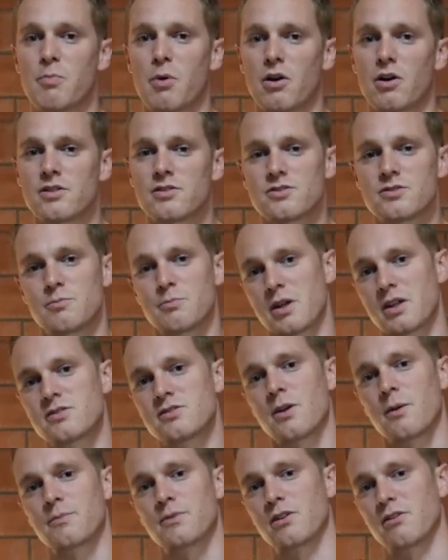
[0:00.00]
parts to make
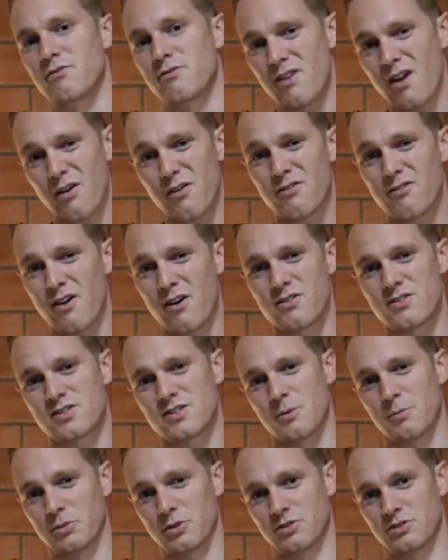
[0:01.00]
something very very
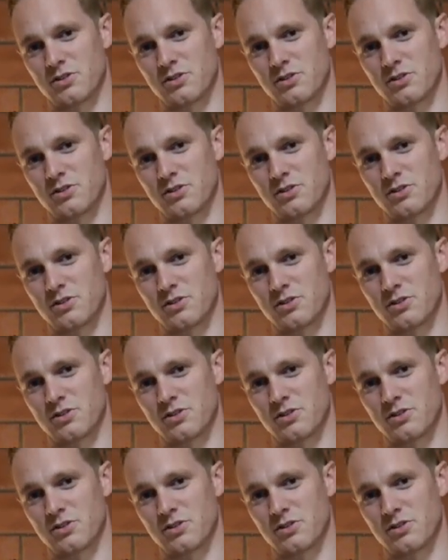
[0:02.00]
similar